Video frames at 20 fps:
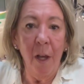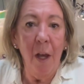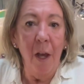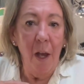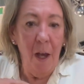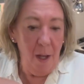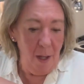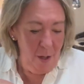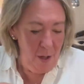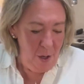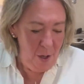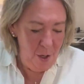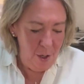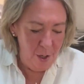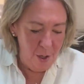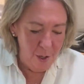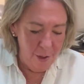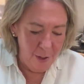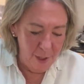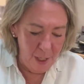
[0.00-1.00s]
The
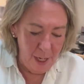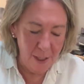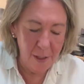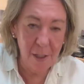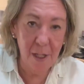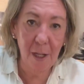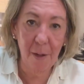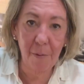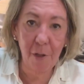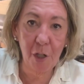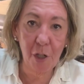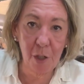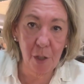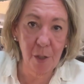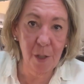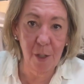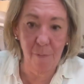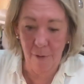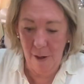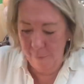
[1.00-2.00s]
next thing I'm going to do
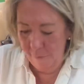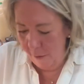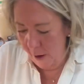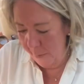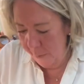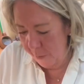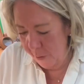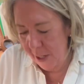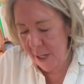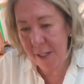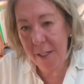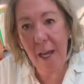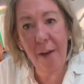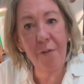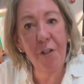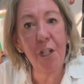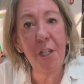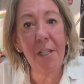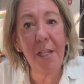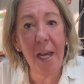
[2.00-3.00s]
is refried beans. I've
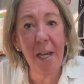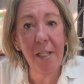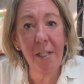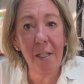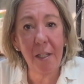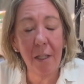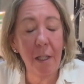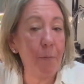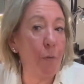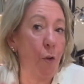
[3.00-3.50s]
just tasted them.